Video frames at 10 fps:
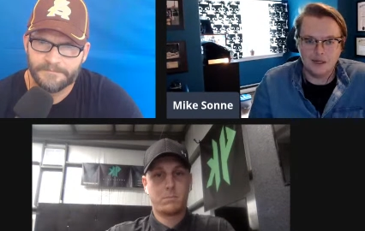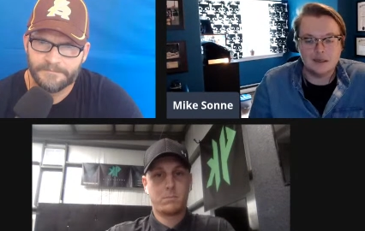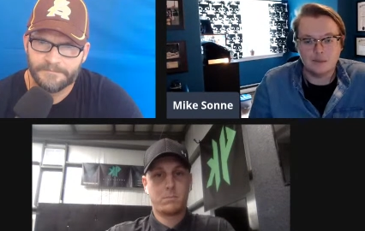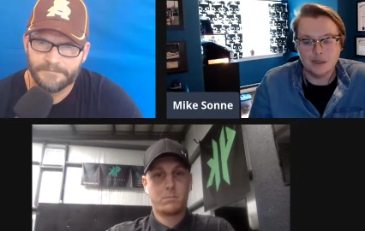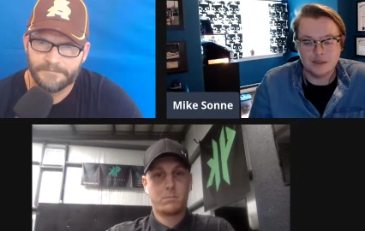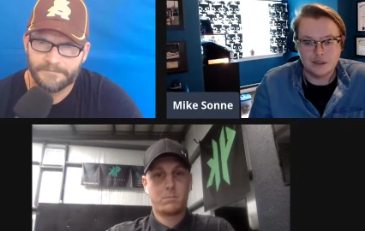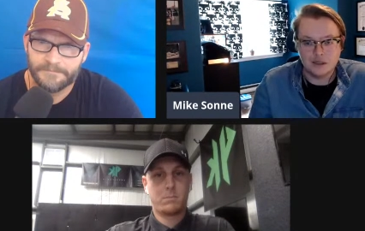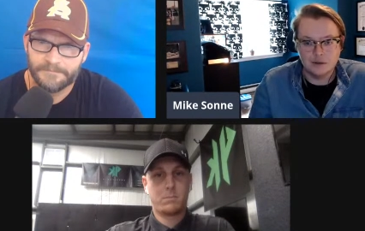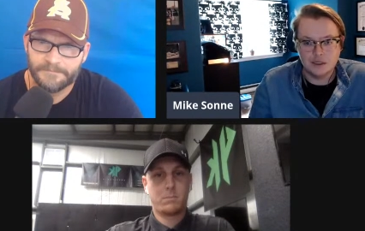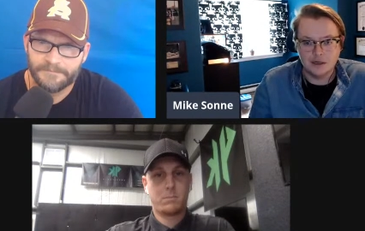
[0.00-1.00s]
Speaker 1: it's somebody's just
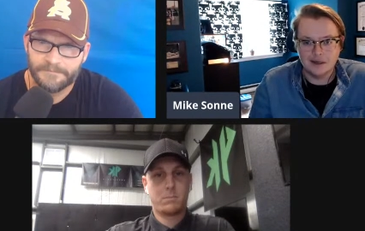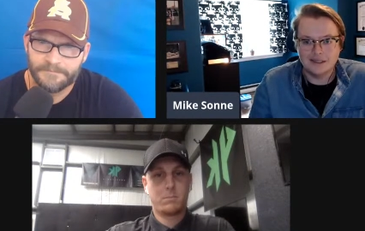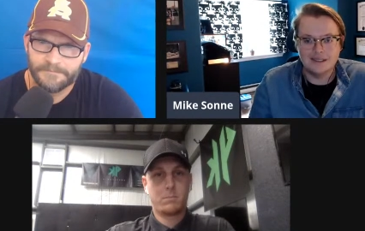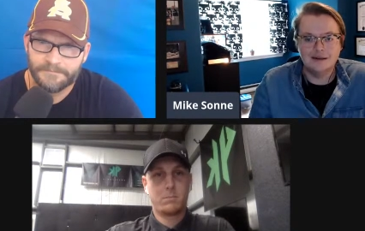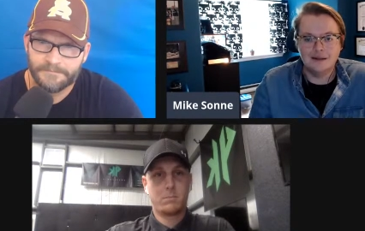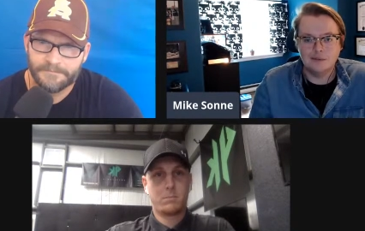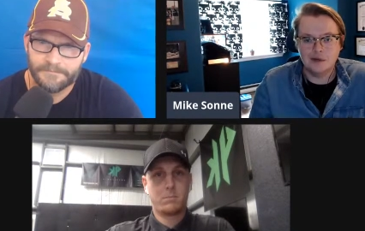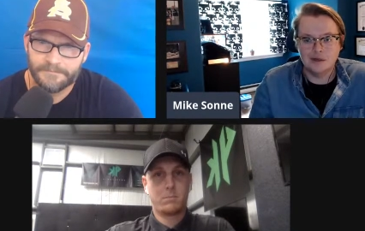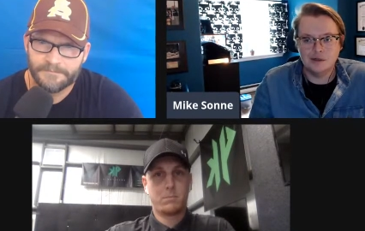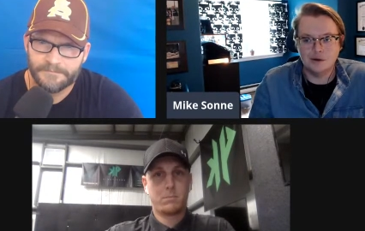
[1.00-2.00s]
using a still
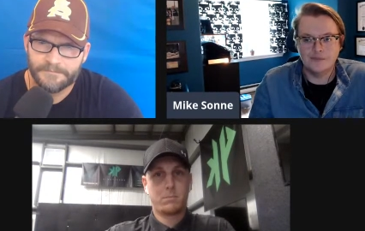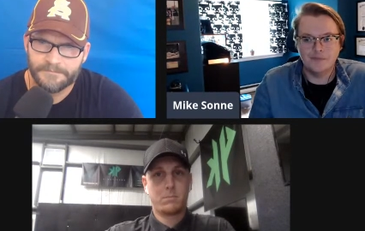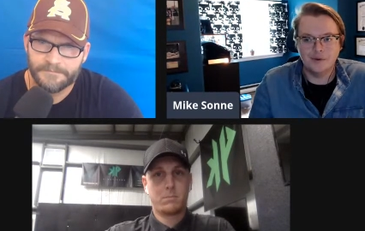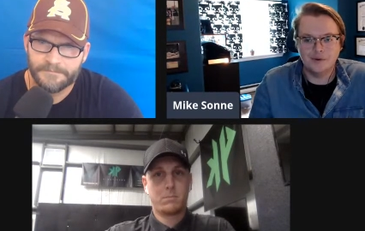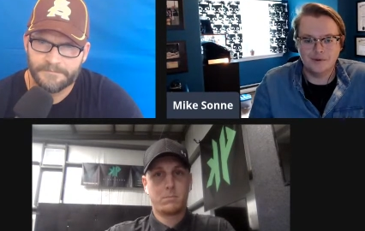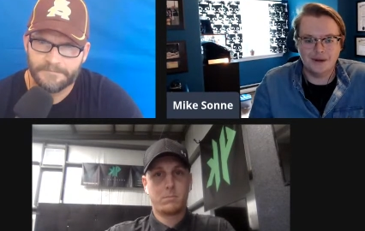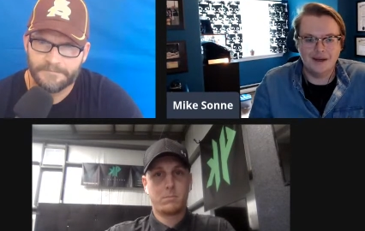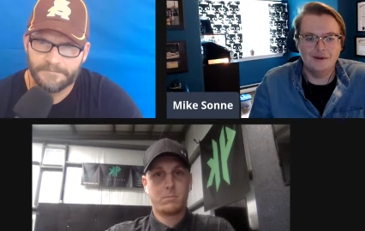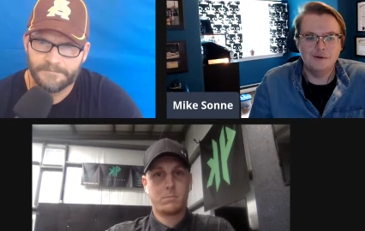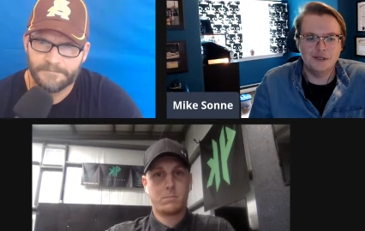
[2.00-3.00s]
image or
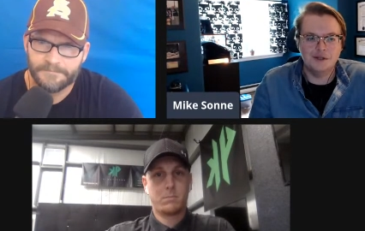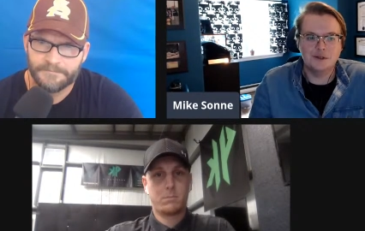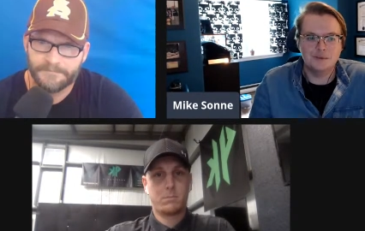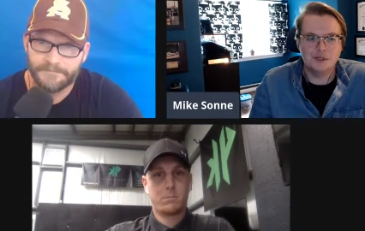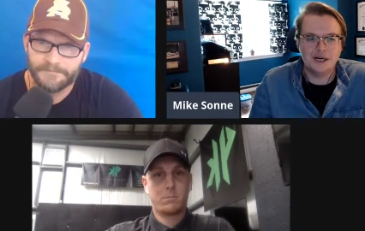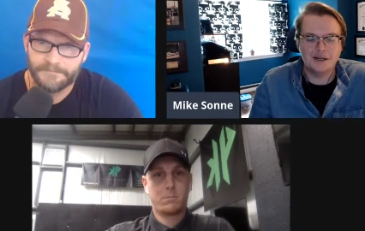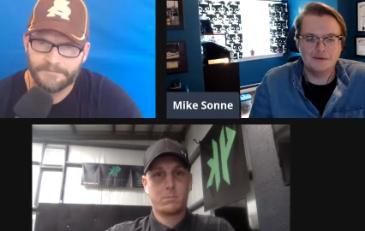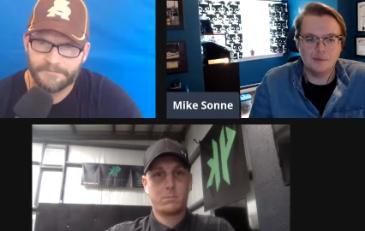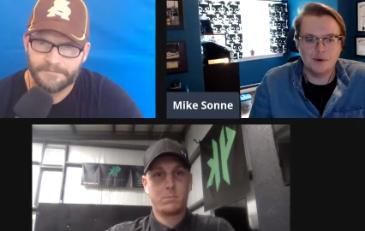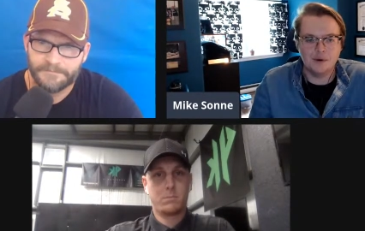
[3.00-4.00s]
kind of using their subjective
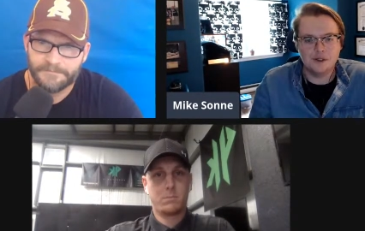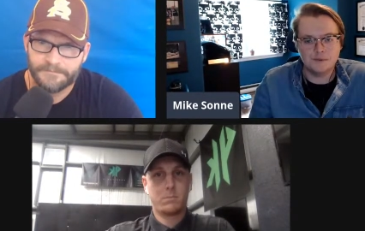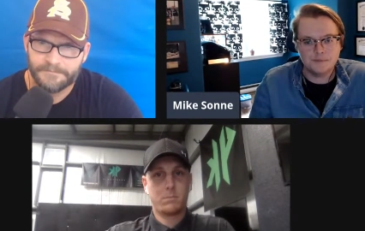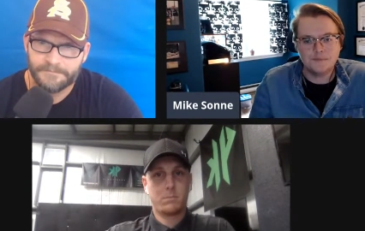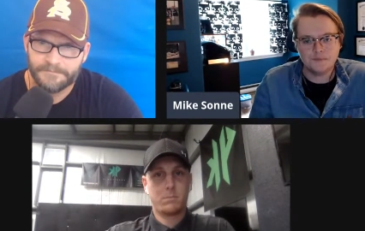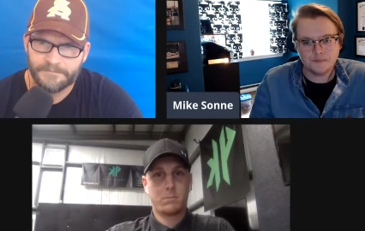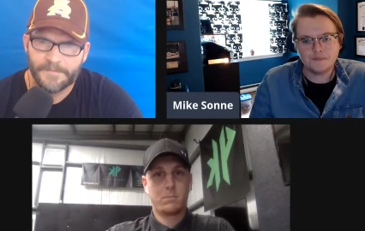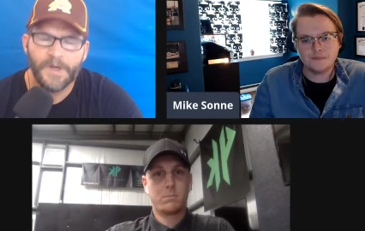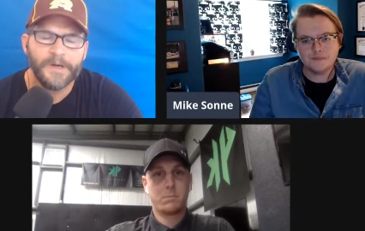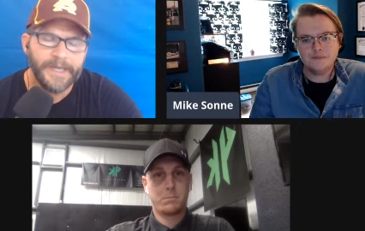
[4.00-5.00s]
approach.
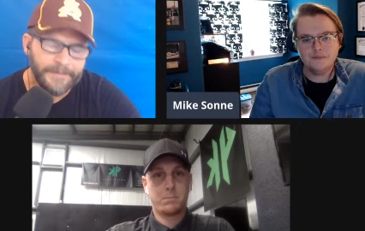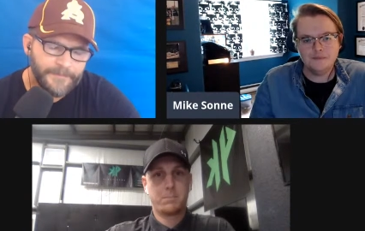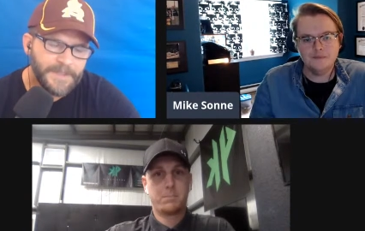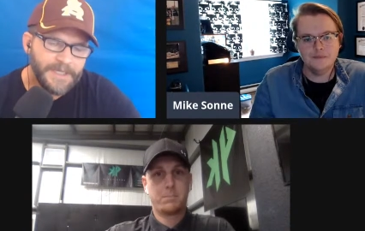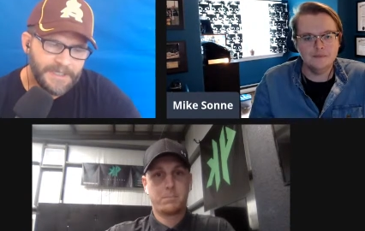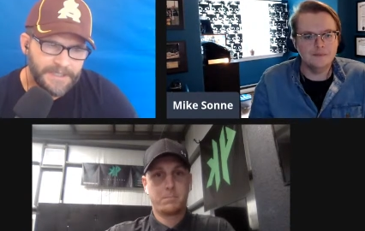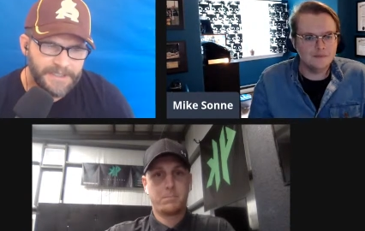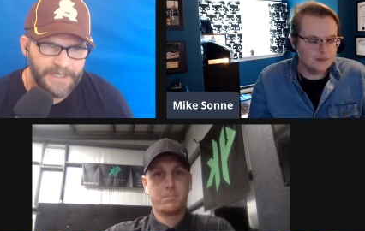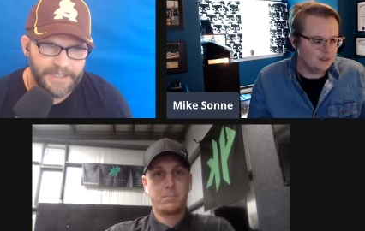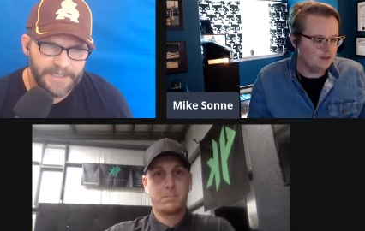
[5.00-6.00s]
Speaker 2: Okay.
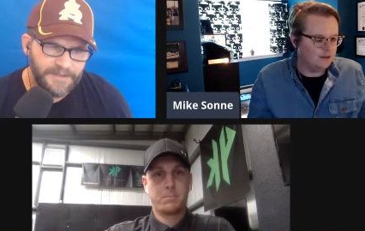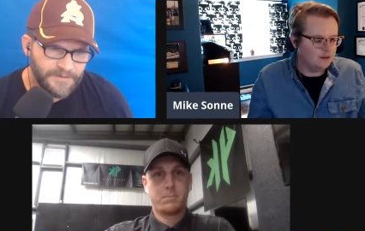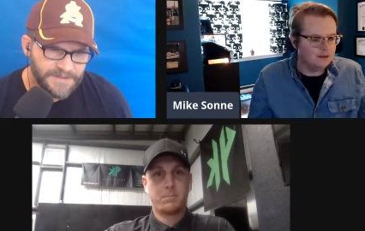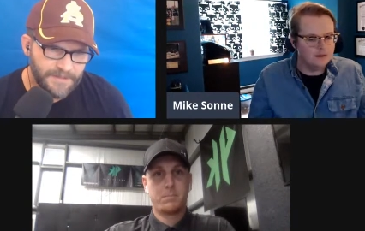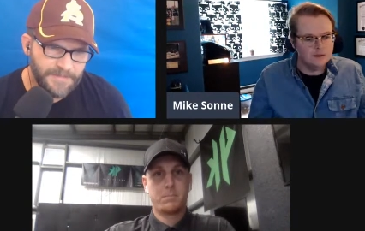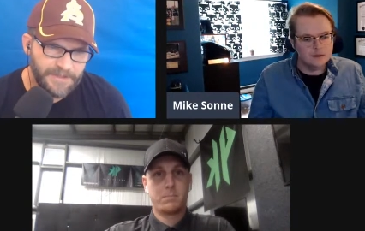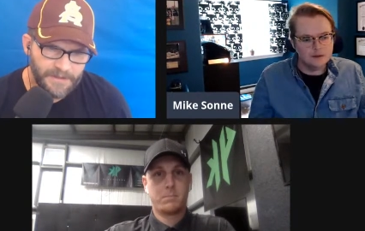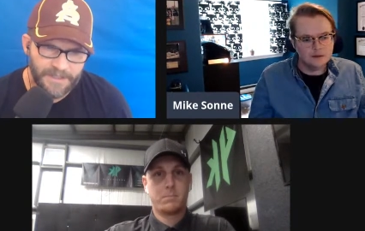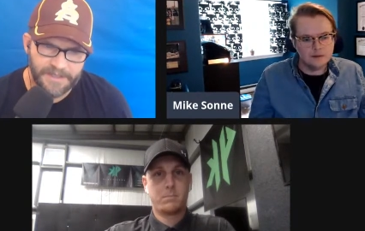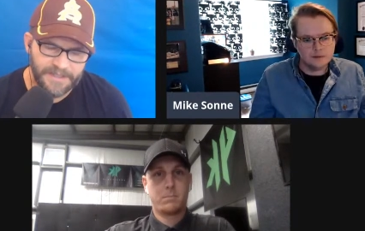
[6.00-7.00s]
Yeah, and I know some.
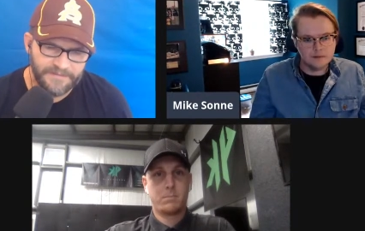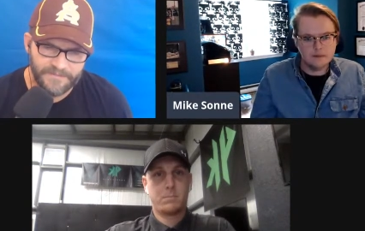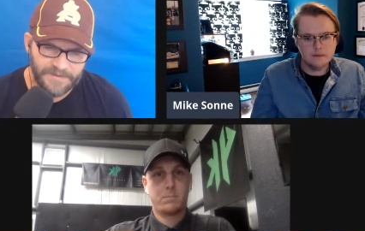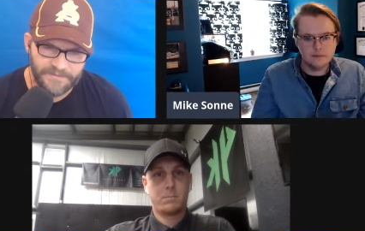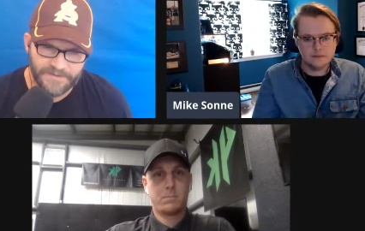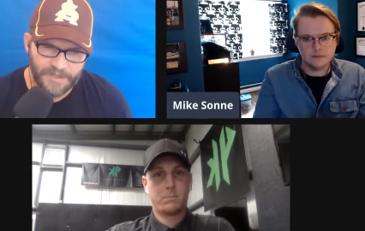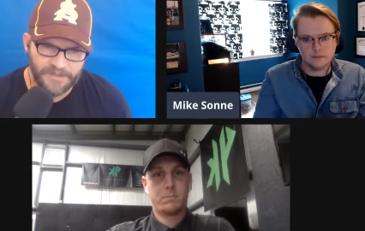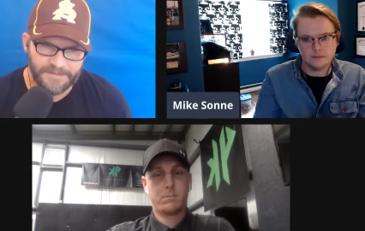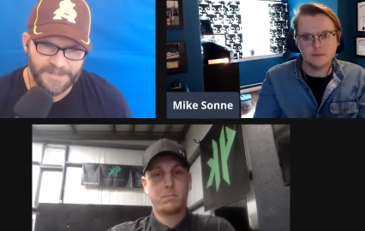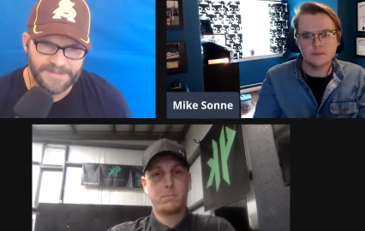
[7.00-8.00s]
I think you've
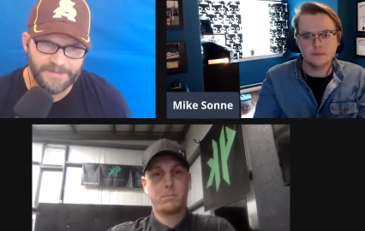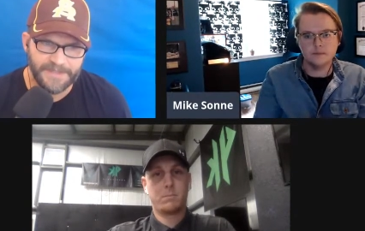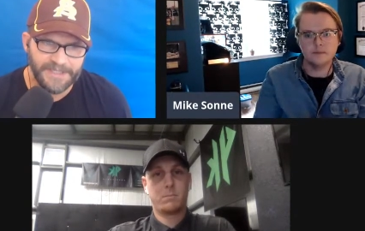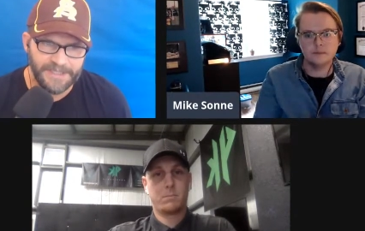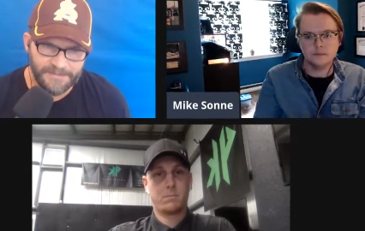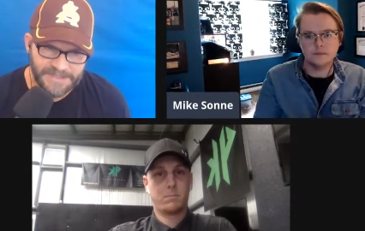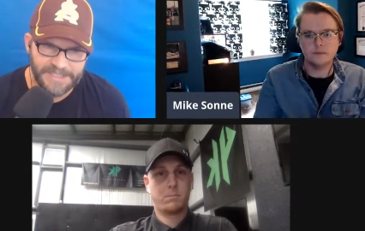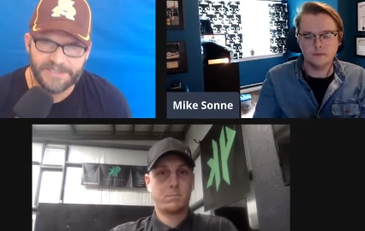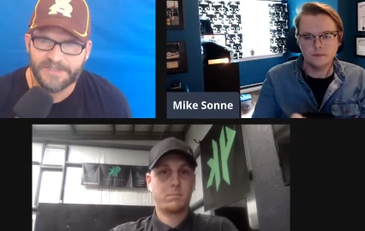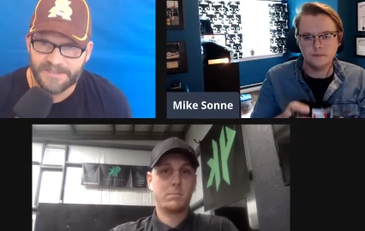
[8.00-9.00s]
talked about some of the
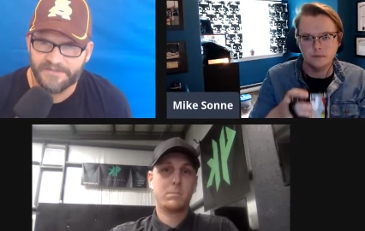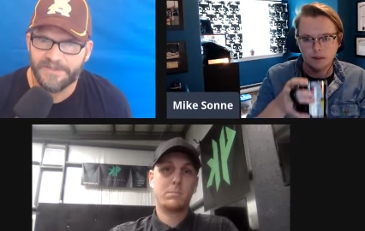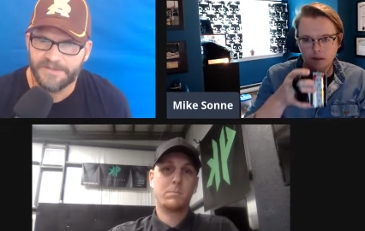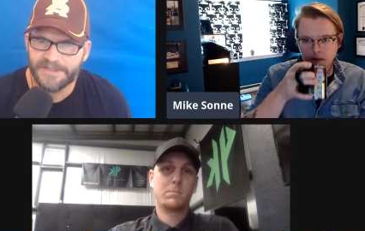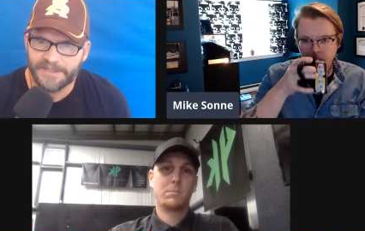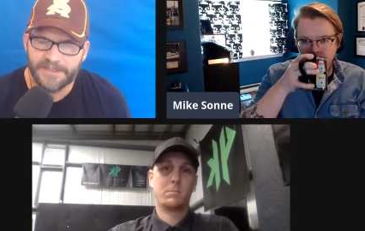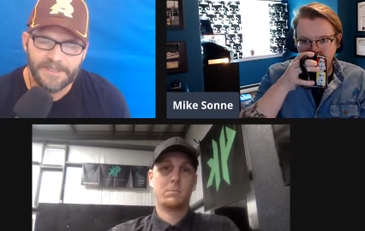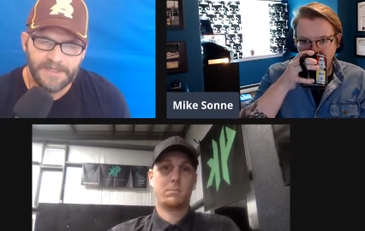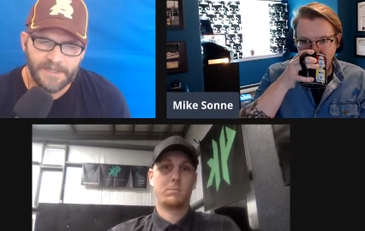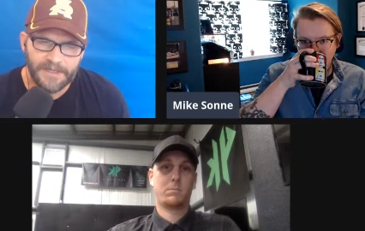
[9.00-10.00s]
limitations of using
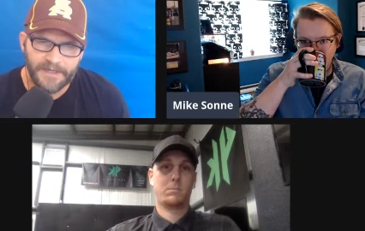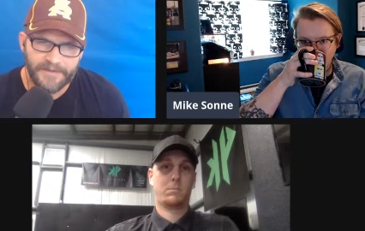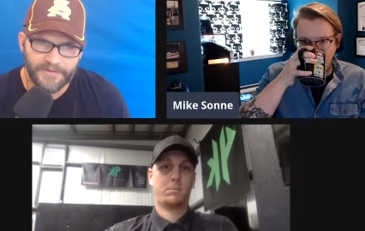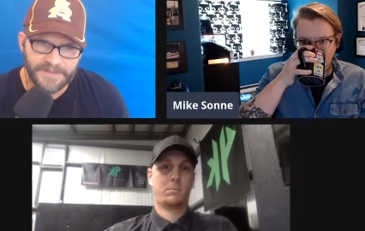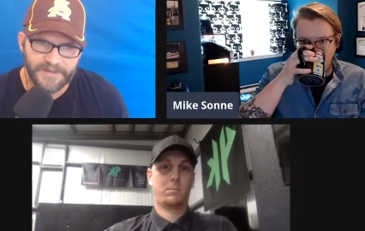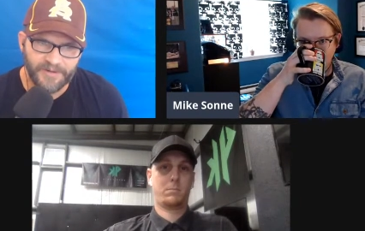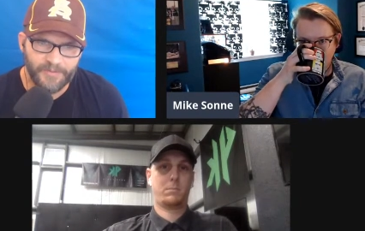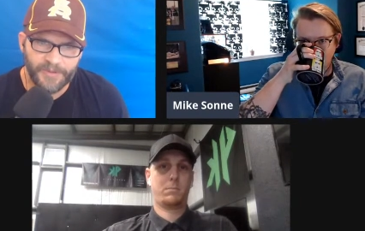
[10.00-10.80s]
uh, those other